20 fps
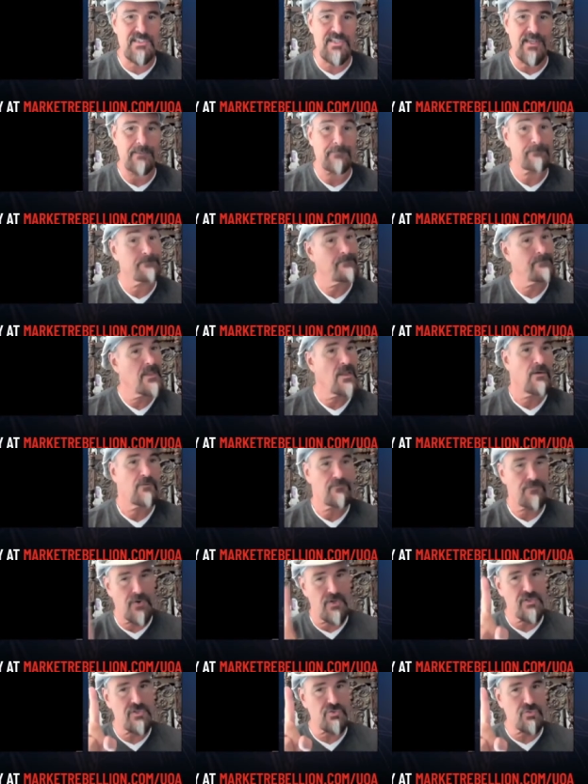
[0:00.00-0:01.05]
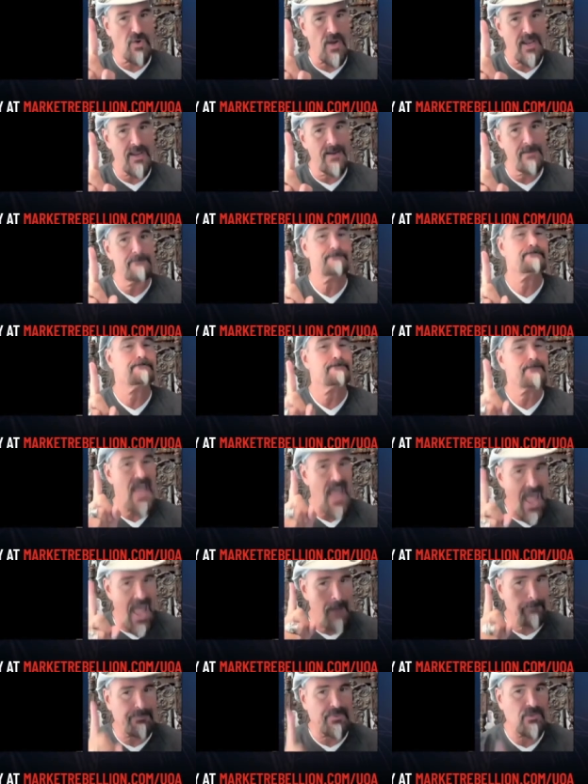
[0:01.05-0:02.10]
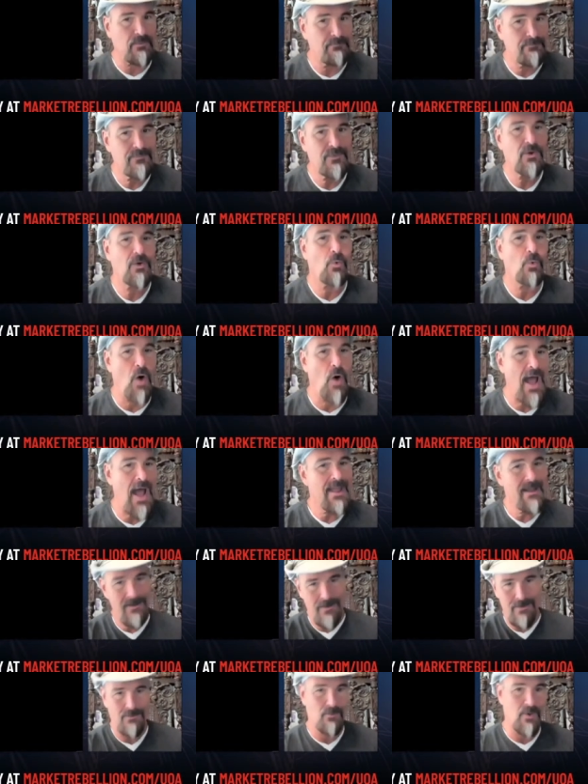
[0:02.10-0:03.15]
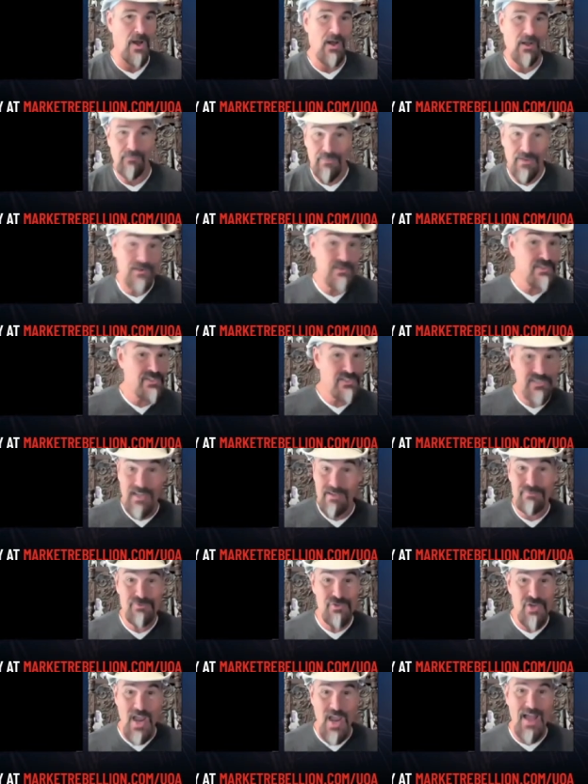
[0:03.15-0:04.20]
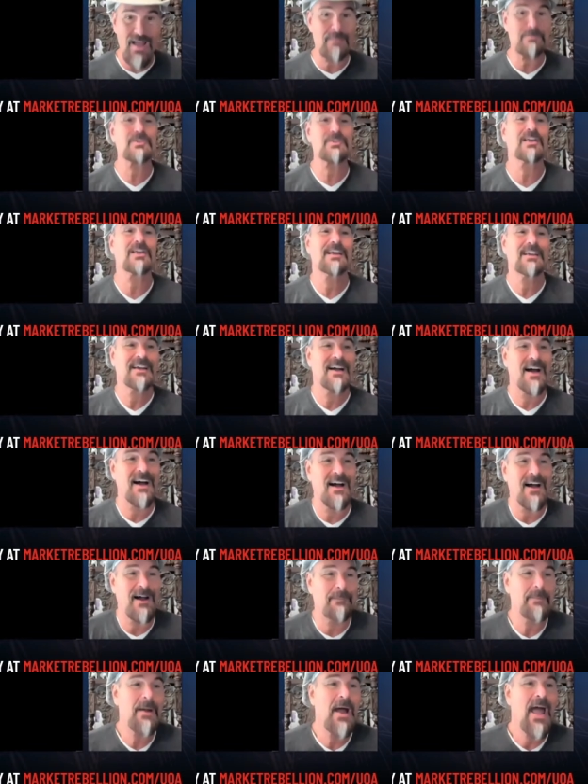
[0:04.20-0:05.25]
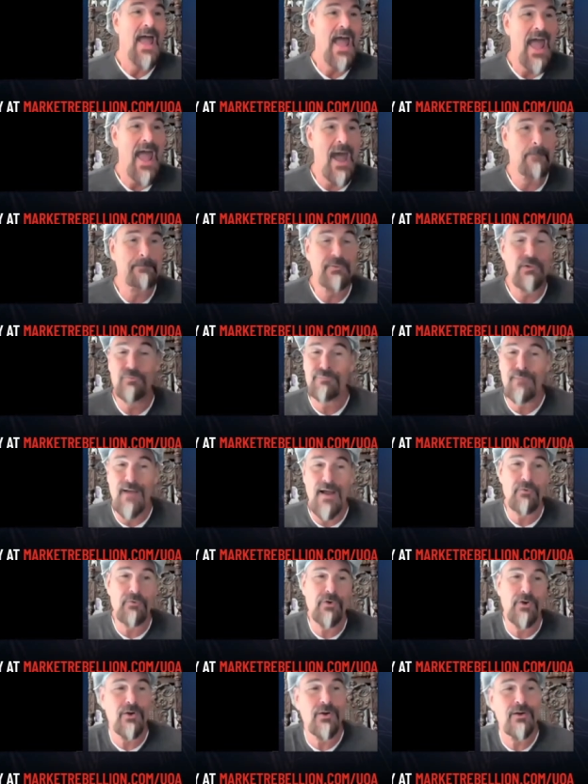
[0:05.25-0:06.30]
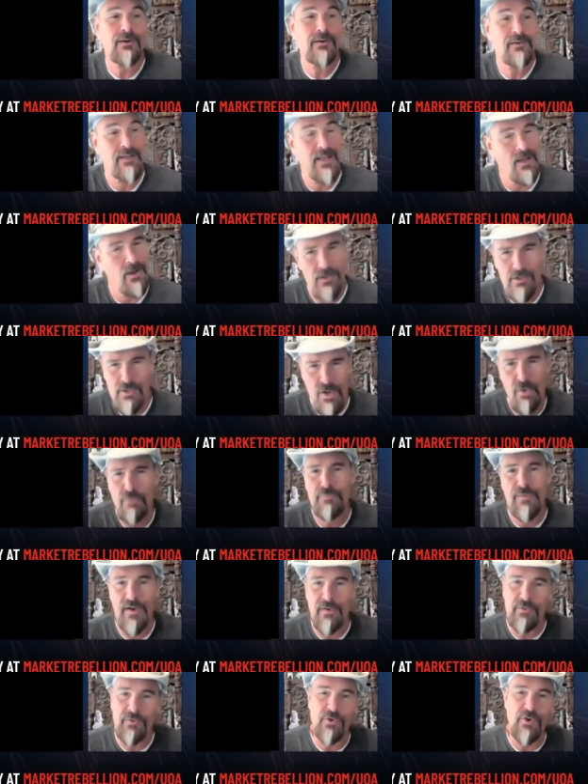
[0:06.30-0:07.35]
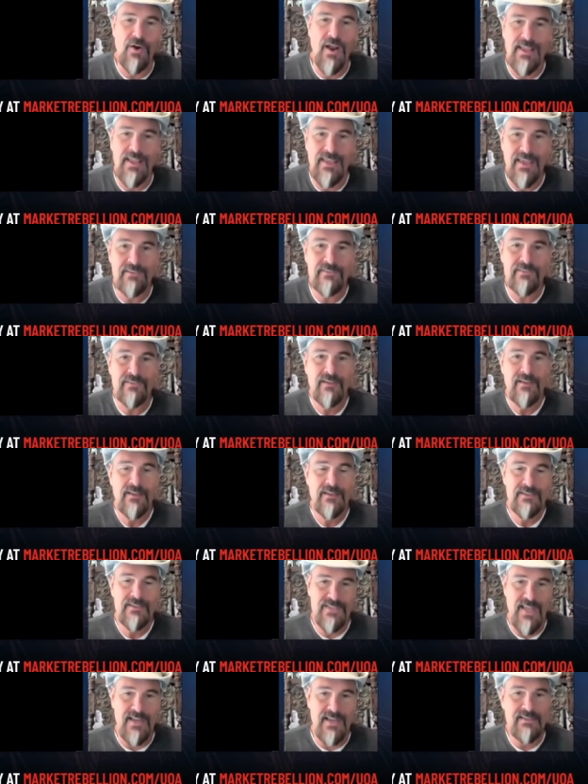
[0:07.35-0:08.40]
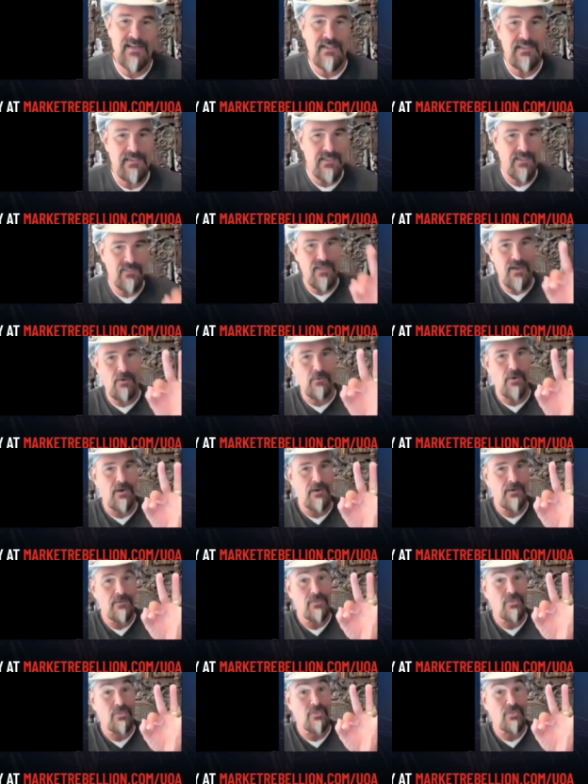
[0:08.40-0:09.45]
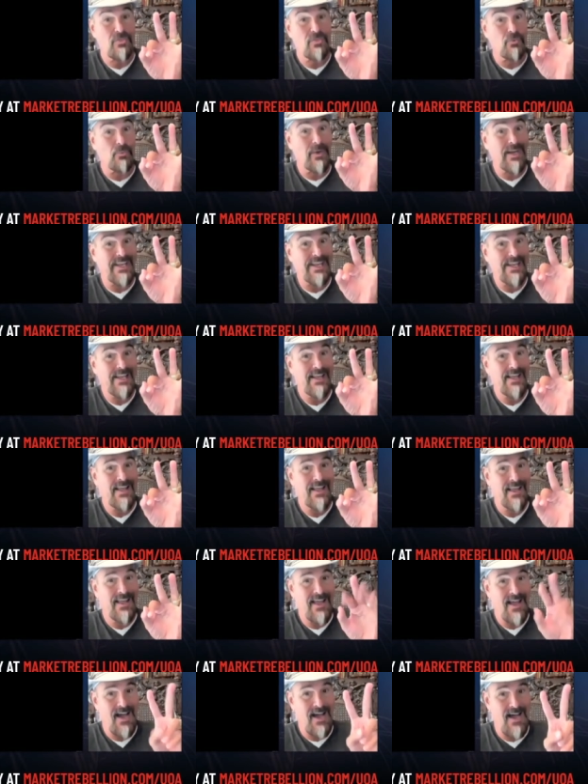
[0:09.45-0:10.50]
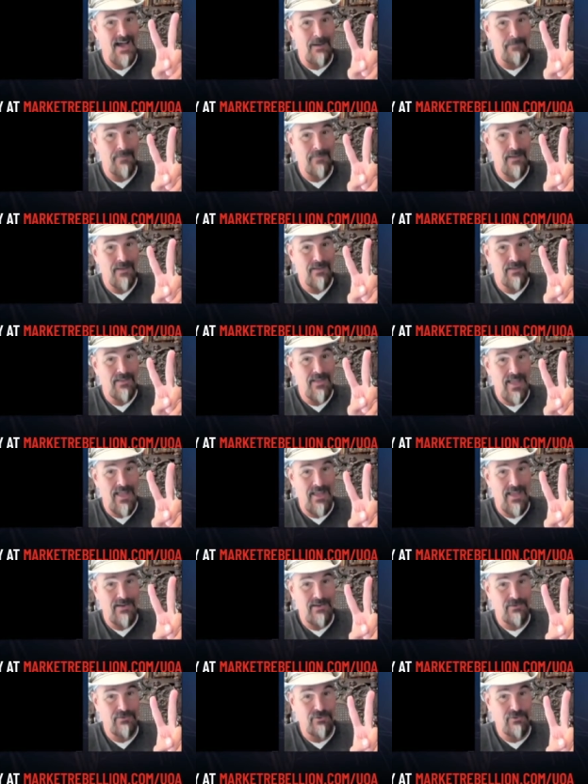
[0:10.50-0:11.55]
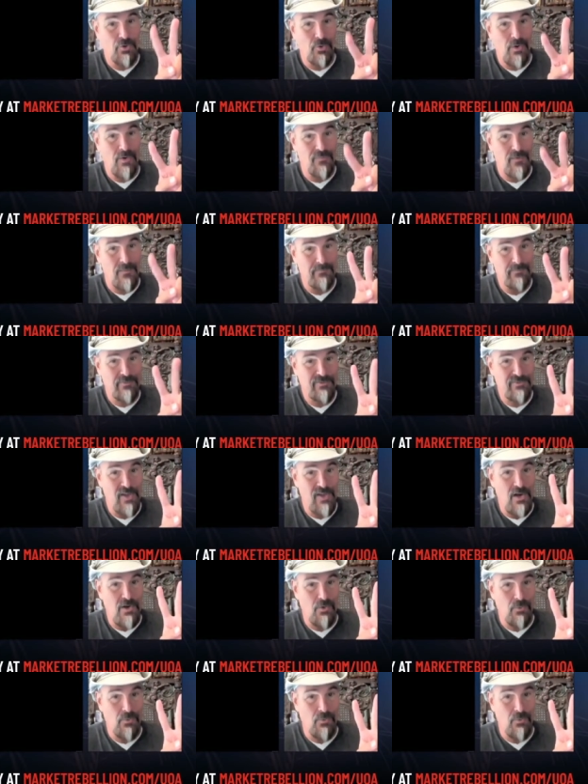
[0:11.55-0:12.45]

see. First trade, Apple. Why? Well, there's Steve Jobs, um, Apple founder, uh, co-founder, I guess. Technically, there were three, um, and two of them stuck